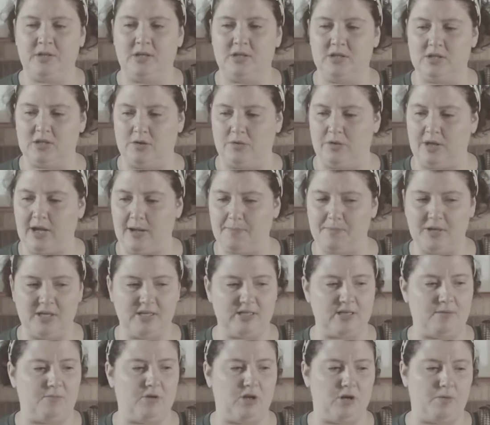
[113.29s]
So that
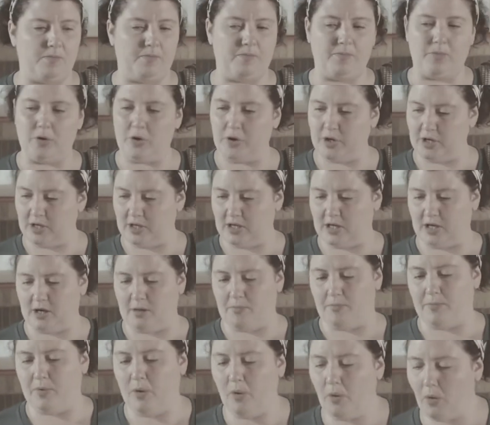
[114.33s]
piece I'm gonna put in a
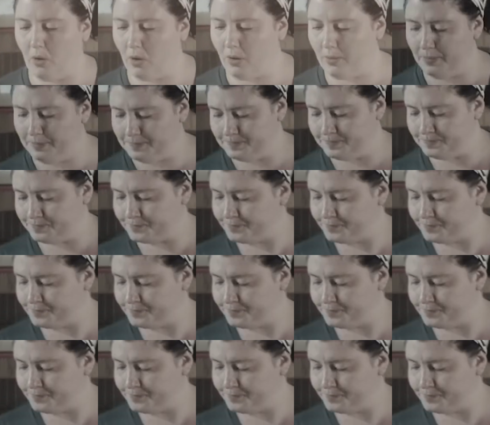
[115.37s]
bowl,